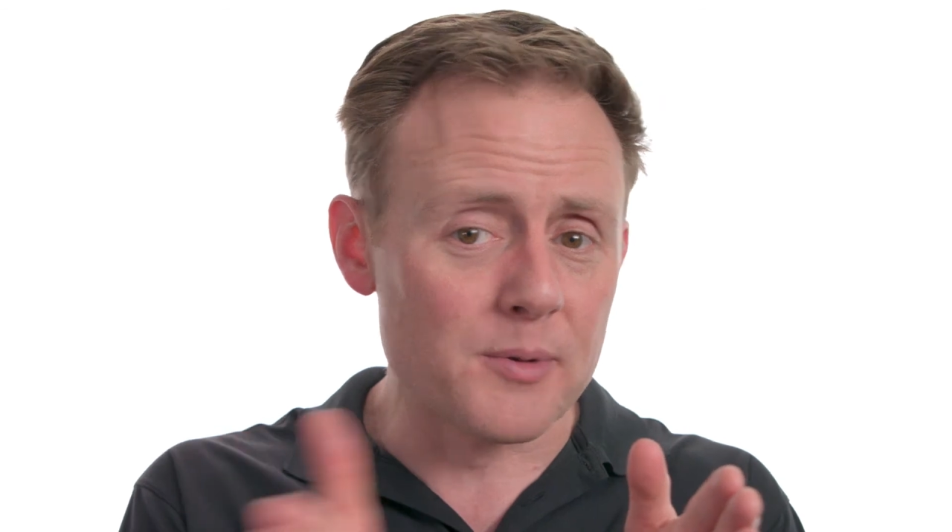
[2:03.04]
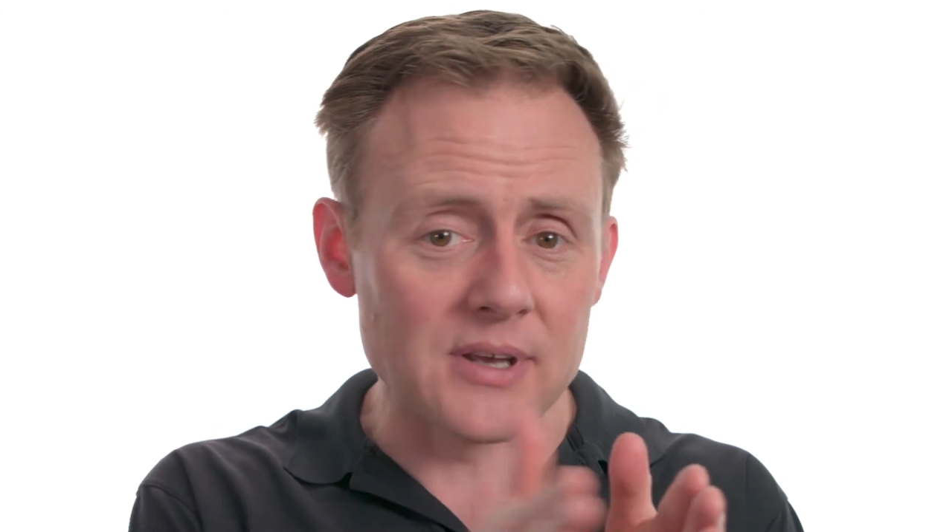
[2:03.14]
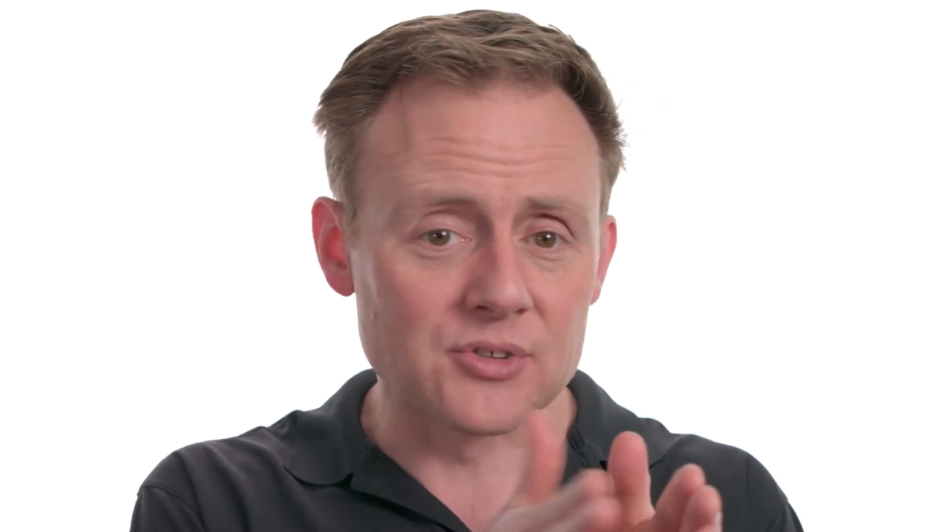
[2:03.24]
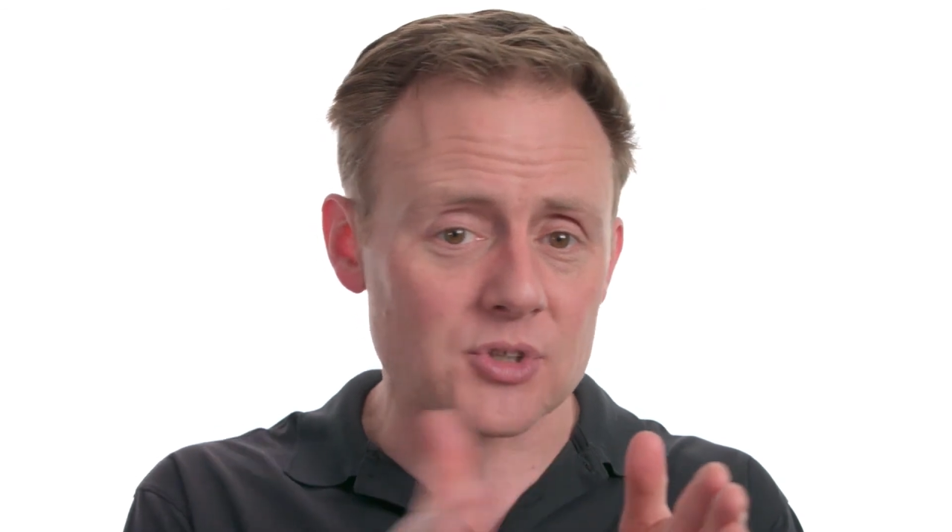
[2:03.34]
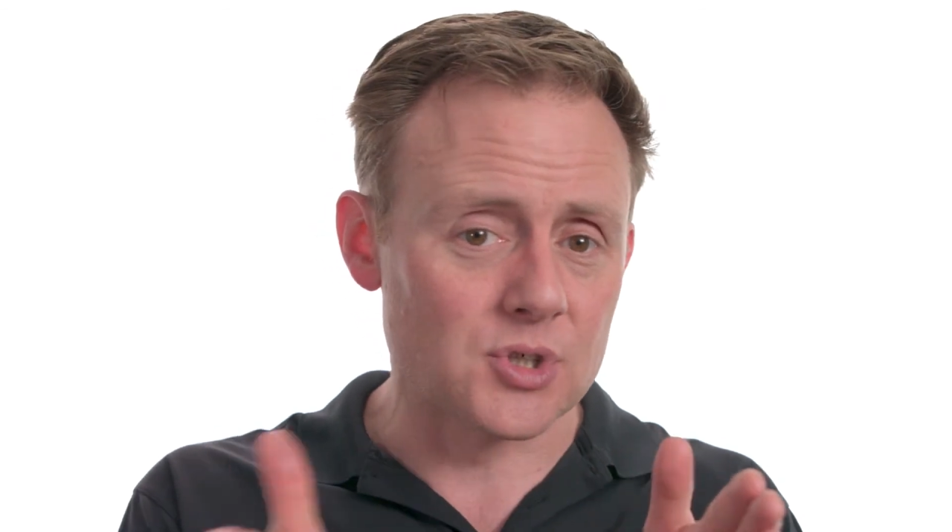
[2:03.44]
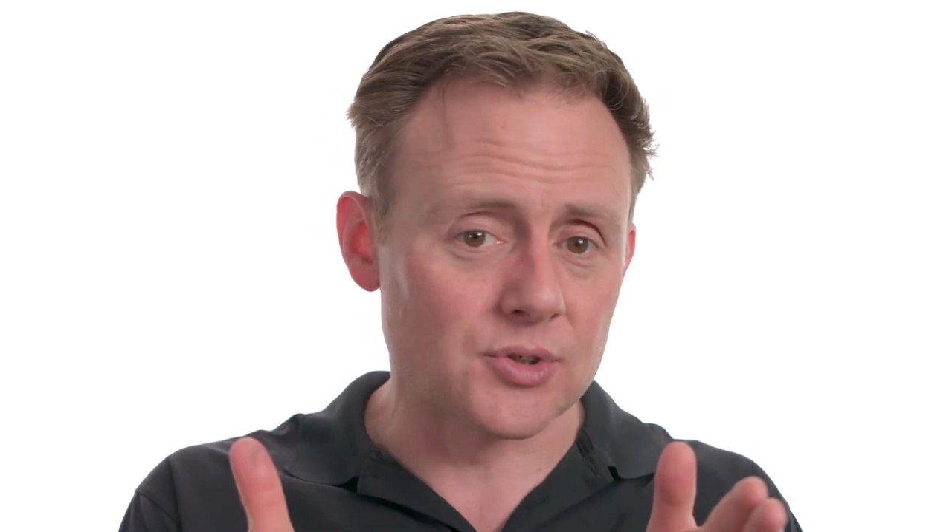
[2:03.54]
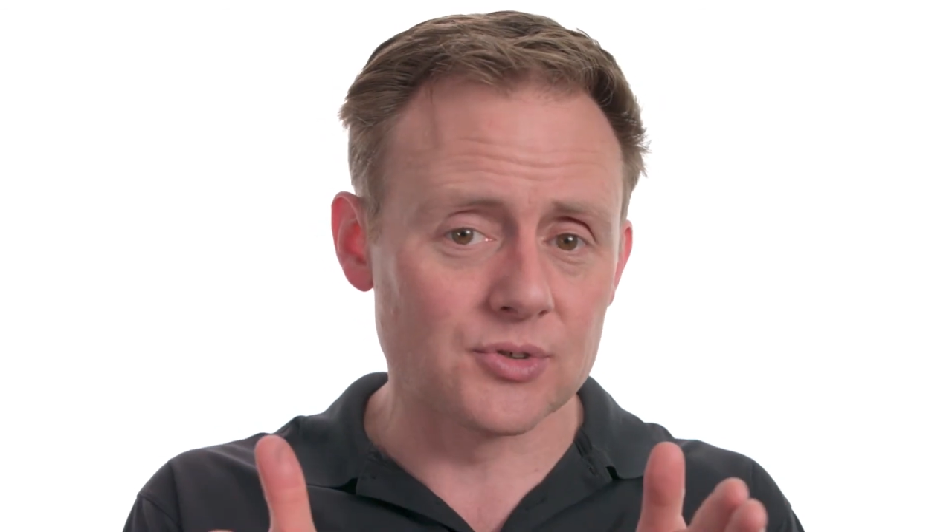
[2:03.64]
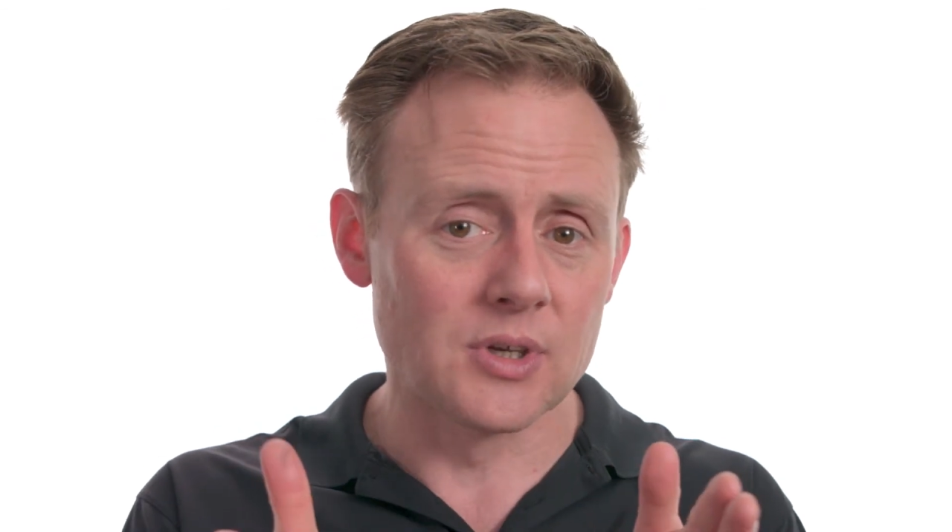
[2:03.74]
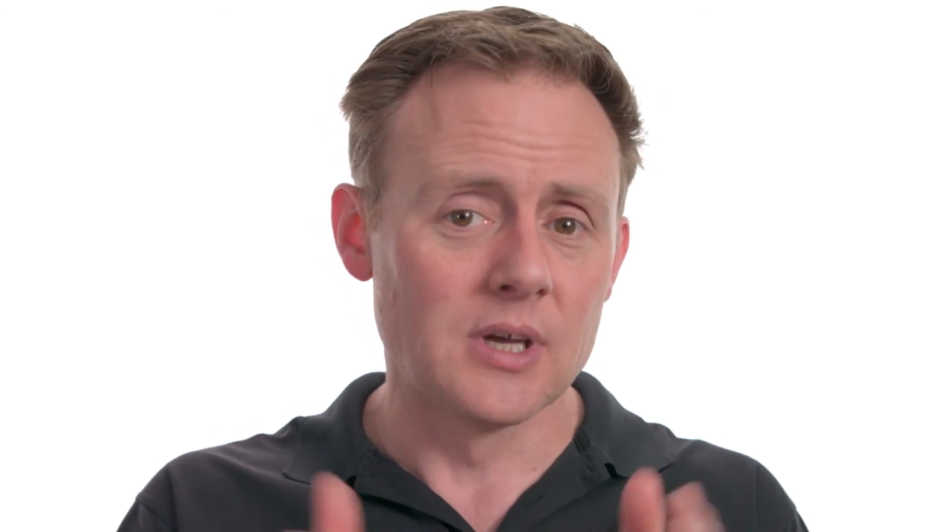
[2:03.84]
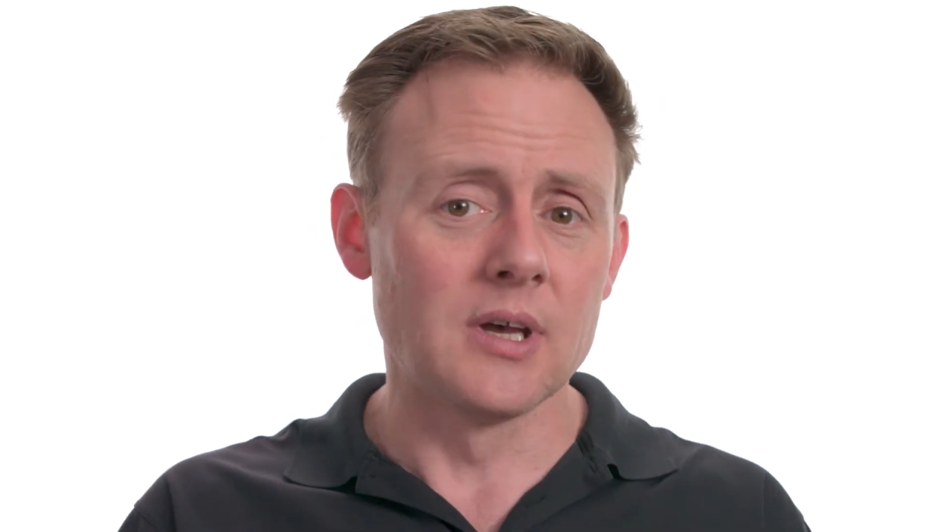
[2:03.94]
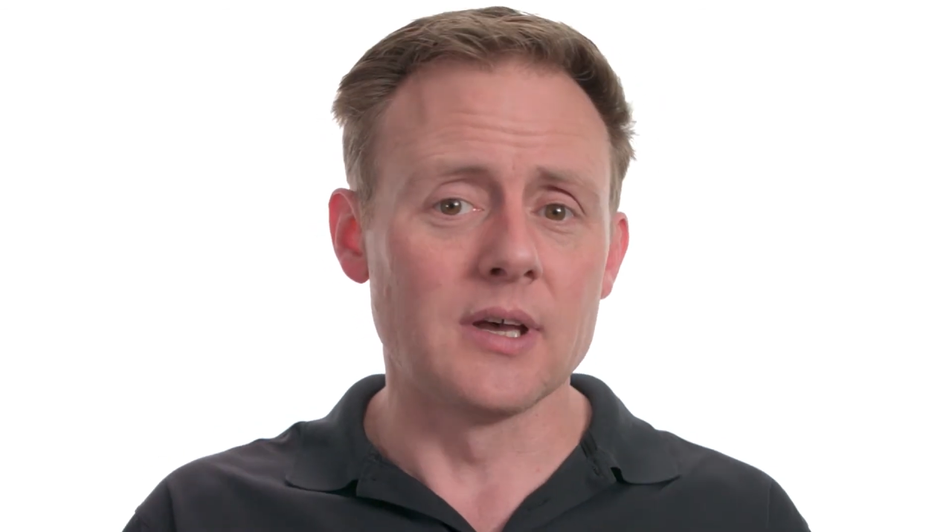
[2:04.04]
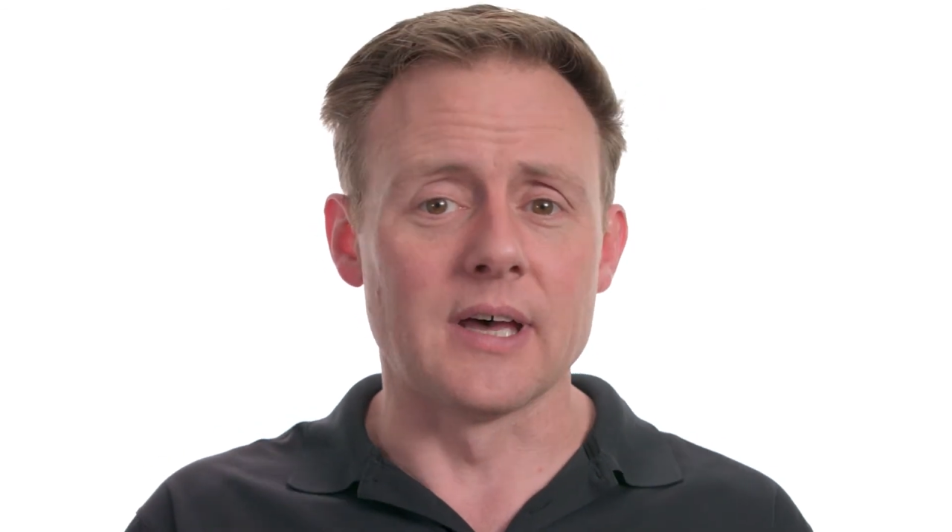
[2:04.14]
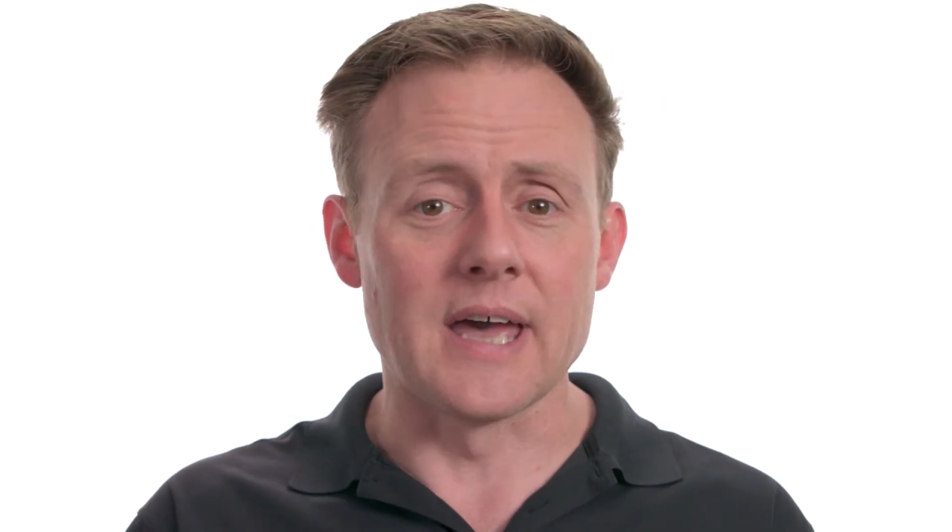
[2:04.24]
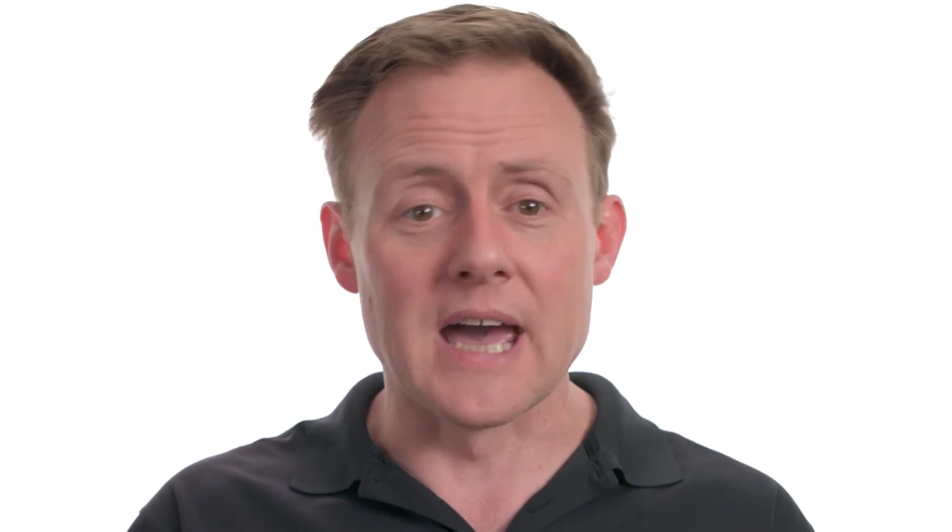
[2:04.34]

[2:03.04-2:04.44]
the messages uh,